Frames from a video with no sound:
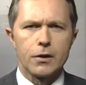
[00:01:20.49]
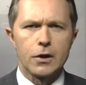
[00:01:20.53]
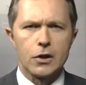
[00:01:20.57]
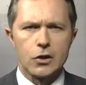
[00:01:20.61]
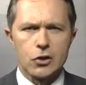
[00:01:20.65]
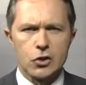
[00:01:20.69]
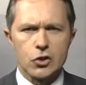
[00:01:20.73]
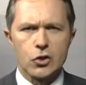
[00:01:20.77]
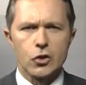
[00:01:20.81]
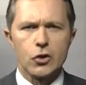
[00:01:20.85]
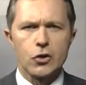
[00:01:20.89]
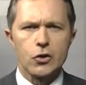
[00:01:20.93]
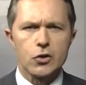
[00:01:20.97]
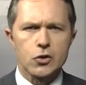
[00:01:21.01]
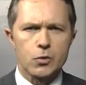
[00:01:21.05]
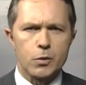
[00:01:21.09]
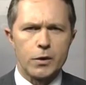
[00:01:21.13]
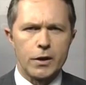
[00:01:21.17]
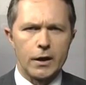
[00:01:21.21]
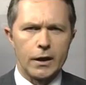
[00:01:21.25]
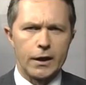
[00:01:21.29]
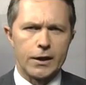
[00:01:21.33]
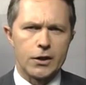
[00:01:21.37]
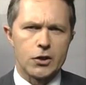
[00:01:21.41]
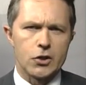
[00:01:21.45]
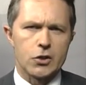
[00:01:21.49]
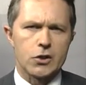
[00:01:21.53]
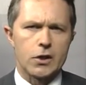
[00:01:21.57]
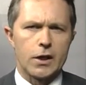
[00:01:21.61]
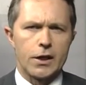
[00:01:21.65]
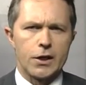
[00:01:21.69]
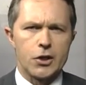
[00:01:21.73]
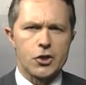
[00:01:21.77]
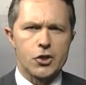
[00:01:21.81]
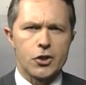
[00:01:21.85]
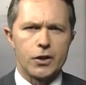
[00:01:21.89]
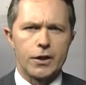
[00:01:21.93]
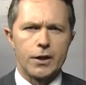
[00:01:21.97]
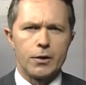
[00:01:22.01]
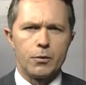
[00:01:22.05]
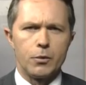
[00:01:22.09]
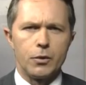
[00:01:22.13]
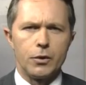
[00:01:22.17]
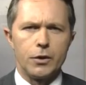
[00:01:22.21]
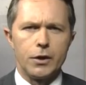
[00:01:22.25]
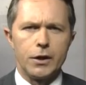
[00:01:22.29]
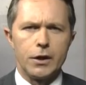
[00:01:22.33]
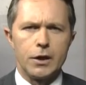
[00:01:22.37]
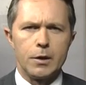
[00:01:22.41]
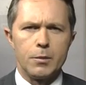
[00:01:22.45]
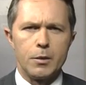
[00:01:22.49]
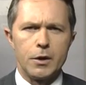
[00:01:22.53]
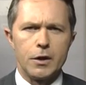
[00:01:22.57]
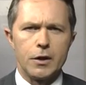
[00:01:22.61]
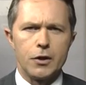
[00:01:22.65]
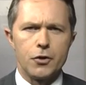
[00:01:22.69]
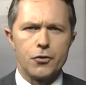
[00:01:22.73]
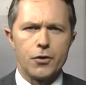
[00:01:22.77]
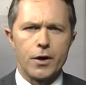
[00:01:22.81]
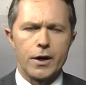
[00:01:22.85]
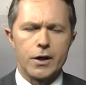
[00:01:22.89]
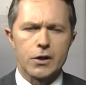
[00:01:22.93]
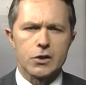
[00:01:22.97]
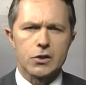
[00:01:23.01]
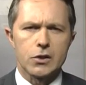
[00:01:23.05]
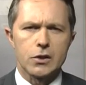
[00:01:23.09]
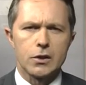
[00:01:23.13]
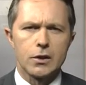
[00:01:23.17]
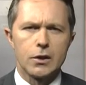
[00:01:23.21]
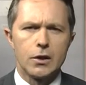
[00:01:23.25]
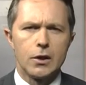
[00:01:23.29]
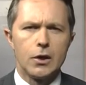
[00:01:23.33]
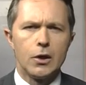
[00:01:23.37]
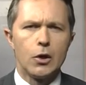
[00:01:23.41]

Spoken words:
concerns with the legislation that will need to be addressed.